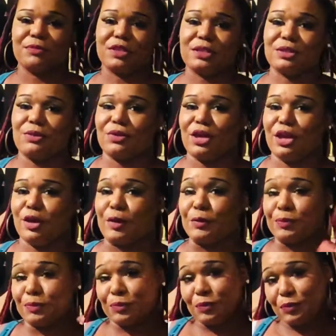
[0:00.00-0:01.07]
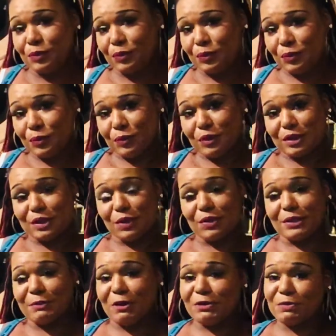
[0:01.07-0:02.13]
So yeah, so
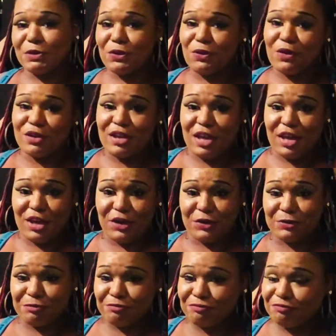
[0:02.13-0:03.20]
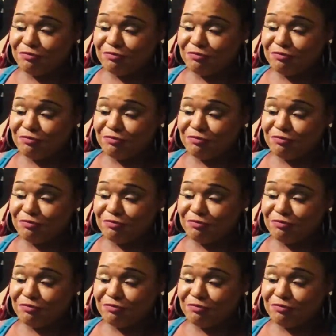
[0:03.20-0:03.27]
it's supposed to be going down